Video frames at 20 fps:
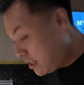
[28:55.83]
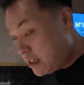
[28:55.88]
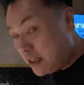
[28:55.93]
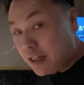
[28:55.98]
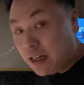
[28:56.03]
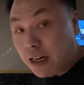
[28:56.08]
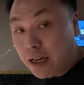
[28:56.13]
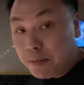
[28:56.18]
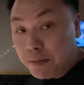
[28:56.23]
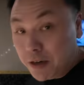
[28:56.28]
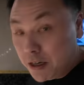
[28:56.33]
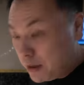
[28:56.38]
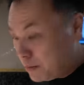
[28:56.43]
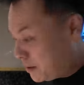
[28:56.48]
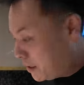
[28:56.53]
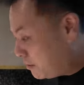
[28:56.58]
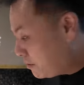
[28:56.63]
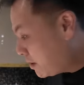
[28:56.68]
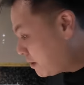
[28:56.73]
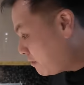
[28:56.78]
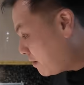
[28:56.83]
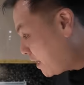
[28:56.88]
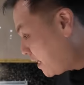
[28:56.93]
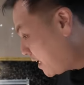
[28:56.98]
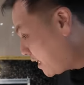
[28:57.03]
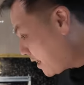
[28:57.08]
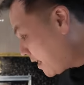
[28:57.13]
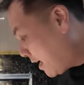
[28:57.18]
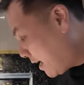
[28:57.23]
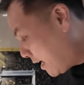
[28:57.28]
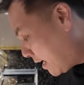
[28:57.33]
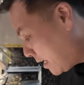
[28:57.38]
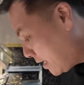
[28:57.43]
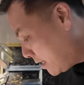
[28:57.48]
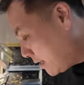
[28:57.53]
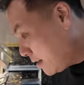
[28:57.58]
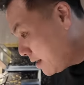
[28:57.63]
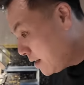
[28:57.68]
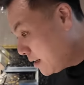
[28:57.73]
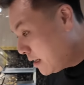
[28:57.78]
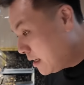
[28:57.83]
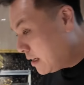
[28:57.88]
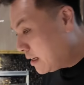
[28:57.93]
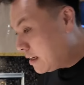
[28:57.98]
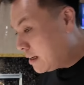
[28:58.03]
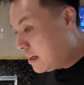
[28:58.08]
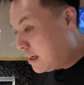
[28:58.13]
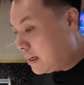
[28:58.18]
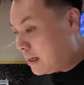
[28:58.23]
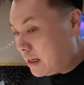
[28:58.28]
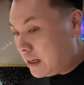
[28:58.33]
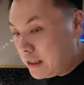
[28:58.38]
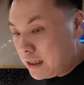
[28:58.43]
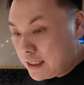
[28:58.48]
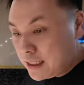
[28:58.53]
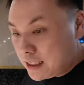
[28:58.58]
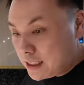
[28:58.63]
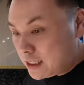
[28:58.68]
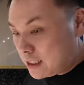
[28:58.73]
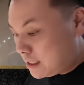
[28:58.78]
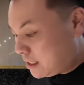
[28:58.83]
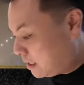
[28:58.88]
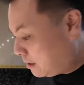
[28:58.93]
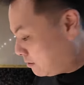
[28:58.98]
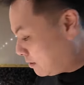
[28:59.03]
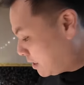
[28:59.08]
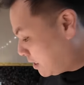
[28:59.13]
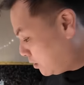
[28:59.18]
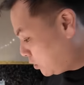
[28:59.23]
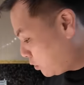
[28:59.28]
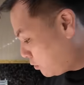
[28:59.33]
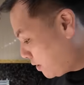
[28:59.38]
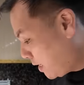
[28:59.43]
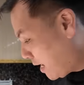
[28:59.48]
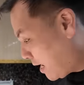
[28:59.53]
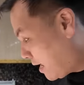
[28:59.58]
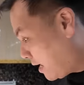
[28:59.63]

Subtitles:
I'm gonna be regretting that. Let's see what else we